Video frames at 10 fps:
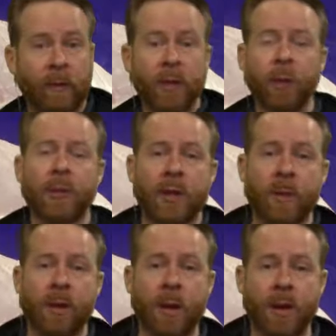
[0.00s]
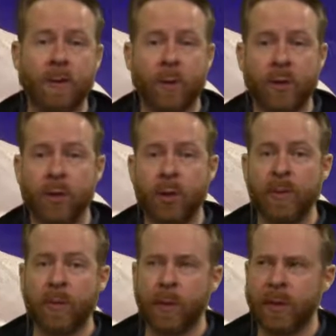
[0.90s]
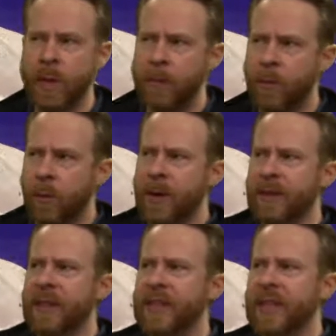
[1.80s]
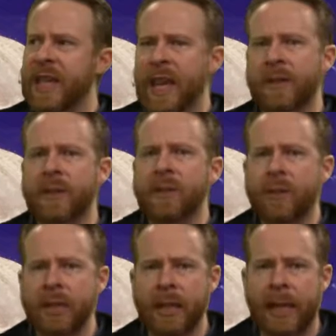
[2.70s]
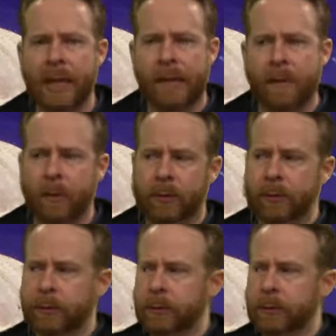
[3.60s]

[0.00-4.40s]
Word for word: So we talked about carnivores and herbivores, but what is a scavenging animal?